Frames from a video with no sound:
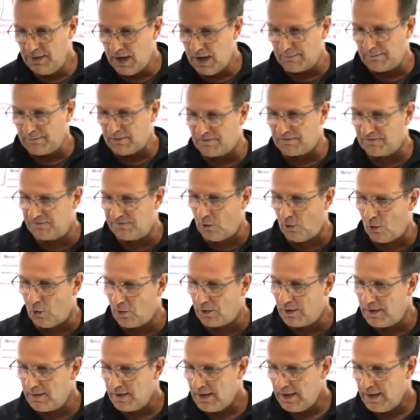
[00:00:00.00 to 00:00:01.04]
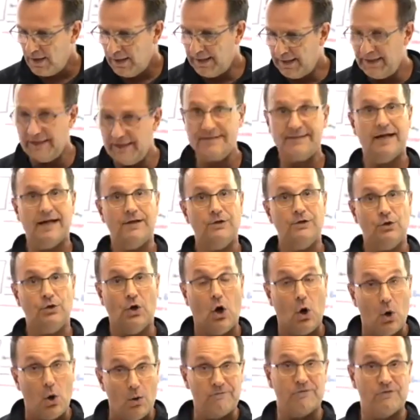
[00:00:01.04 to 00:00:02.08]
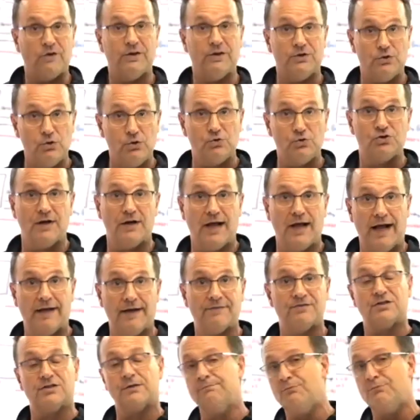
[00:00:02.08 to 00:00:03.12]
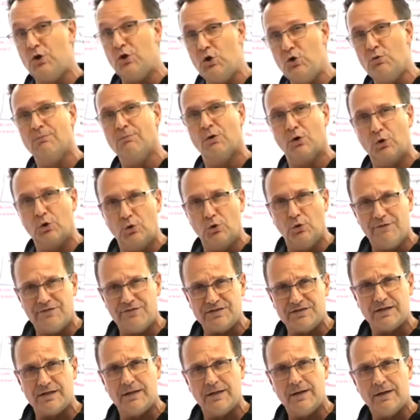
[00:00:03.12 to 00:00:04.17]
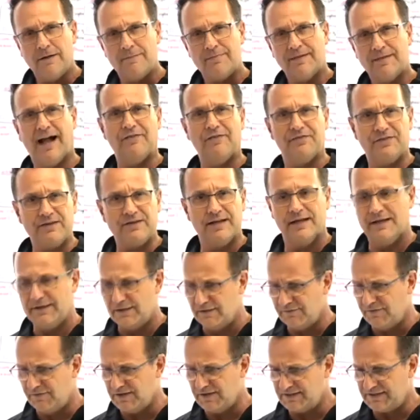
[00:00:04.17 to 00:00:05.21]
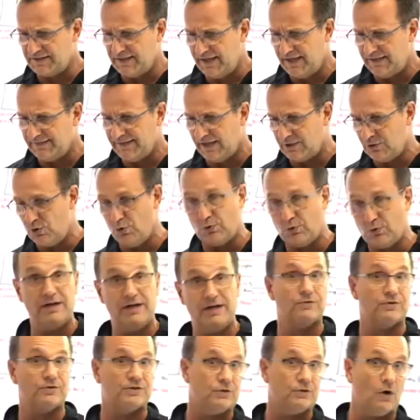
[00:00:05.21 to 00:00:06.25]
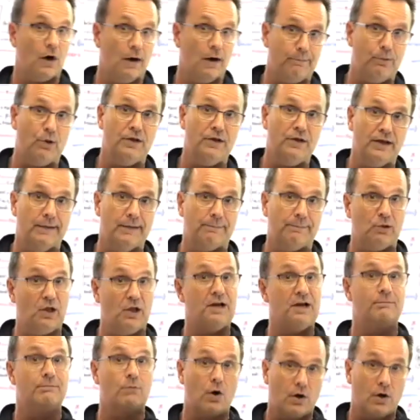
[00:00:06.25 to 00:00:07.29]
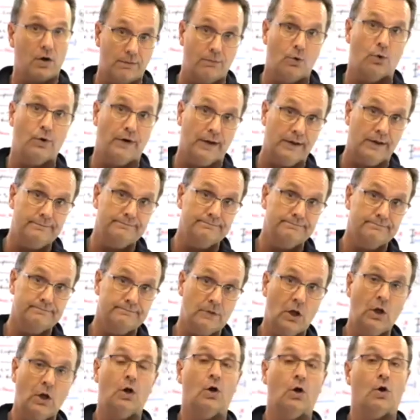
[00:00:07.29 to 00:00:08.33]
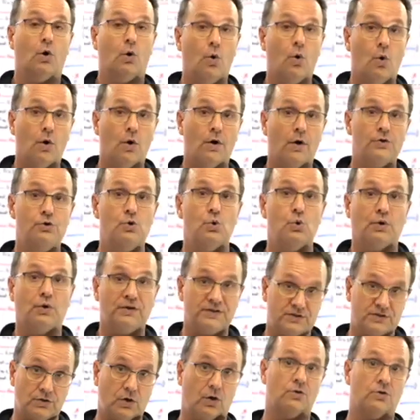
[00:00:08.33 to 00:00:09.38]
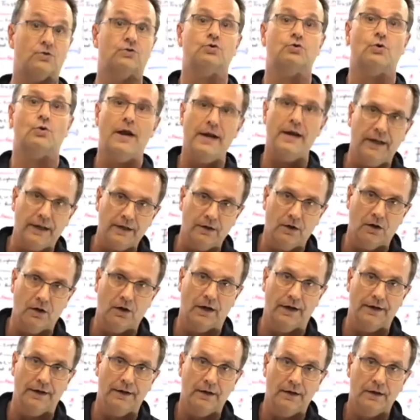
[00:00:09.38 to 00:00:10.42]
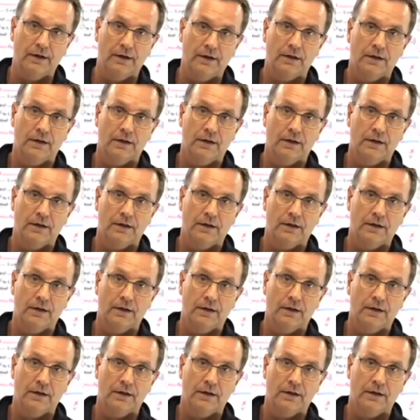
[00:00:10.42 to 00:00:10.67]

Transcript: Number four is hopefully you should have some new moves at the end of this thing that you can either start putting into play tomorrow morning or you can start training on